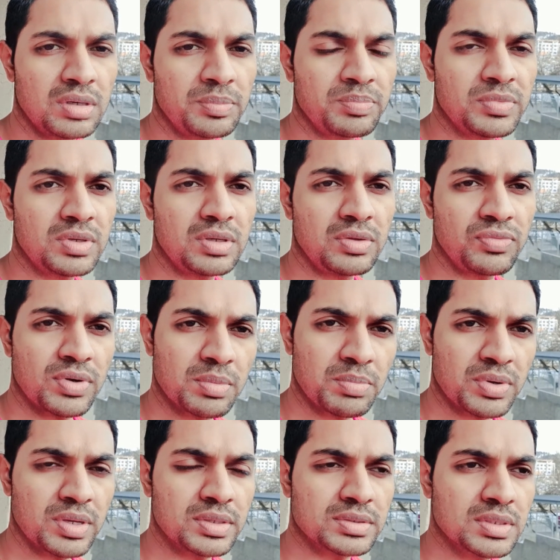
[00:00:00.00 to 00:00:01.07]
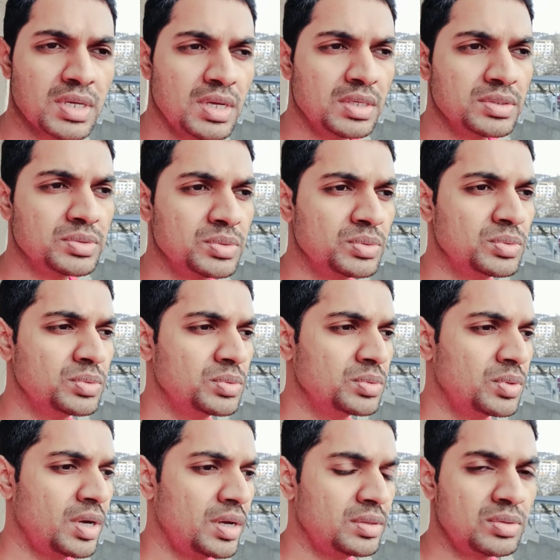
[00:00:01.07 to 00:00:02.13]
a different place.
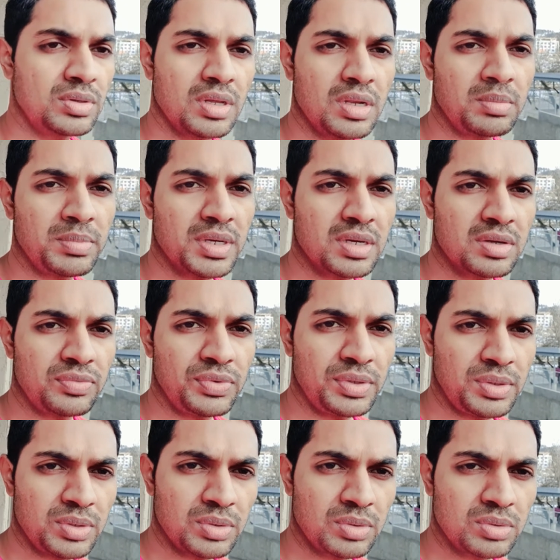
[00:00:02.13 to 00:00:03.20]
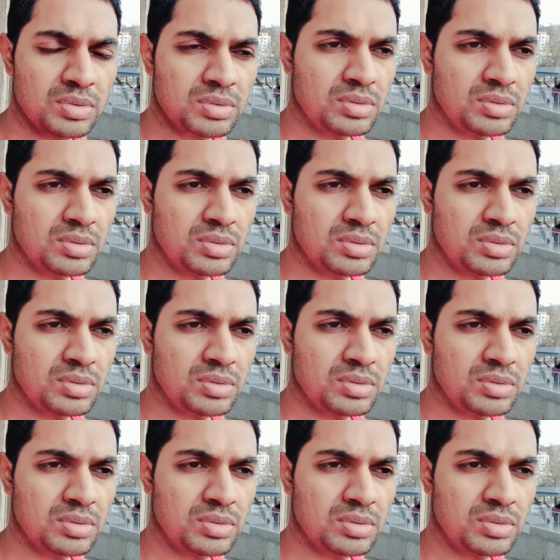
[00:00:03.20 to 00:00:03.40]
So I thought I'll make a video